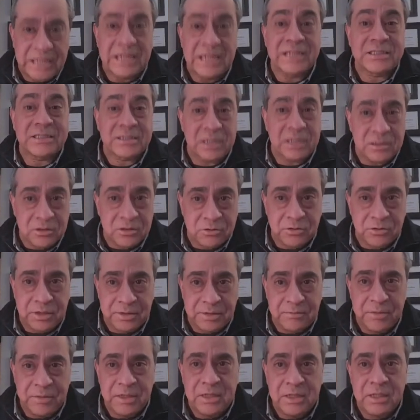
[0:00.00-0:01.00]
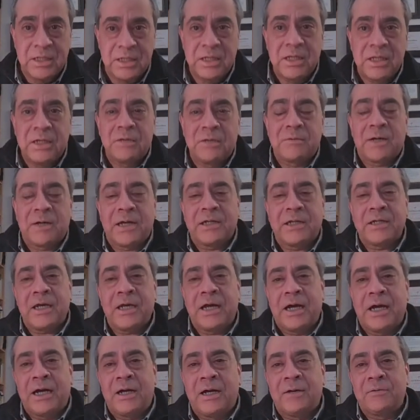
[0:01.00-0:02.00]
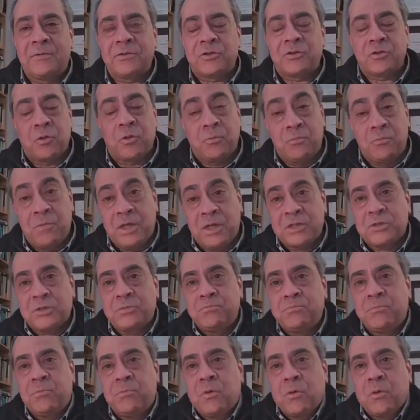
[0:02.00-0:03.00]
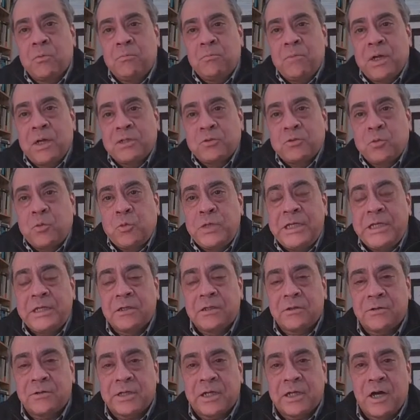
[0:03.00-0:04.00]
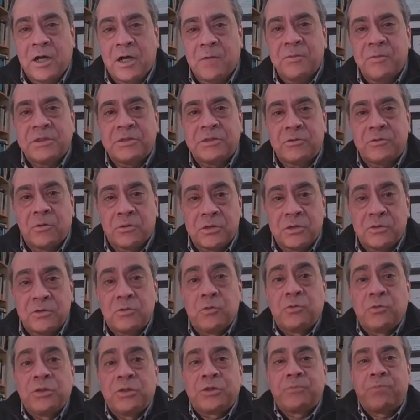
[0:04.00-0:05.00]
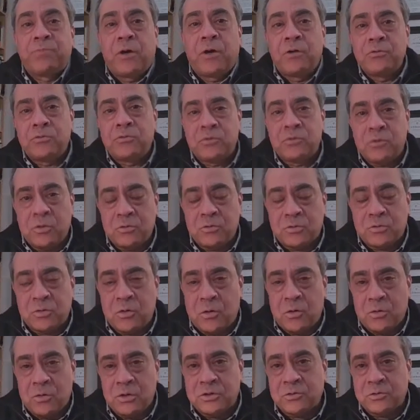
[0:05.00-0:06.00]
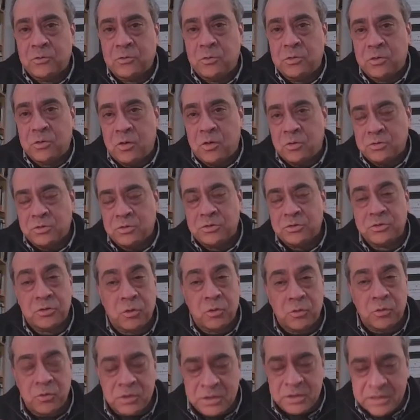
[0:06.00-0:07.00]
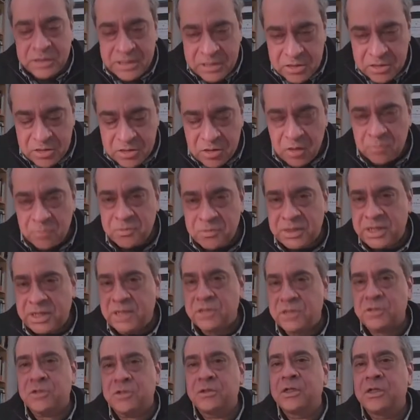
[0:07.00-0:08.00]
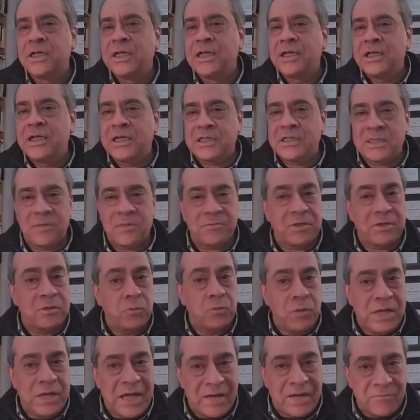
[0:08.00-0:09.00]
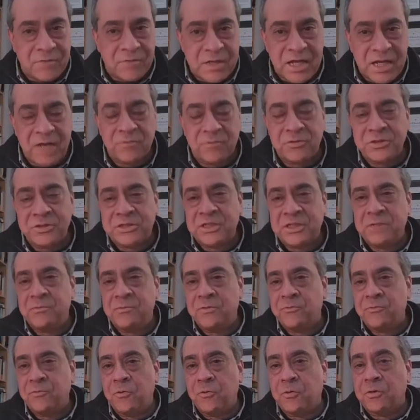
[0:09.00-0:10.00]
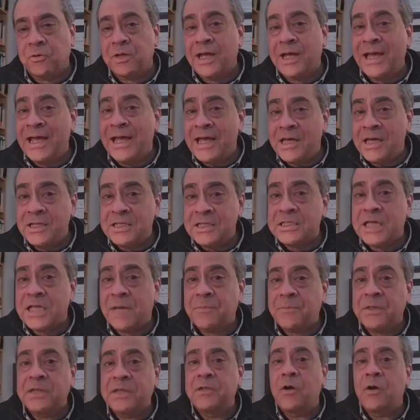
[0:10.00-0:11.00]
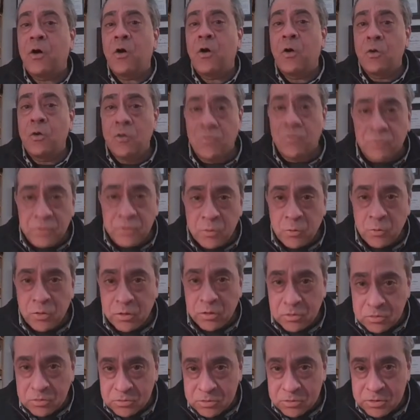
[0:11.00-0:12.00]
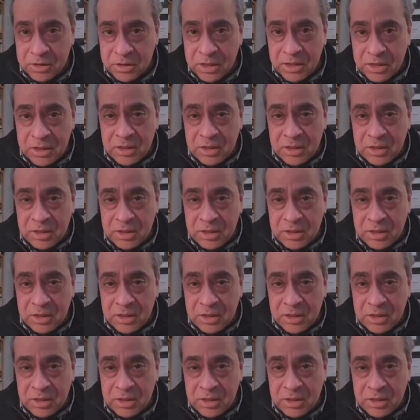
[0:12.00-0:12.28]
in a century, right? So much weaker economies in order to respond to those school closures. So this combination is something we have never seen before, and is happening all over the world,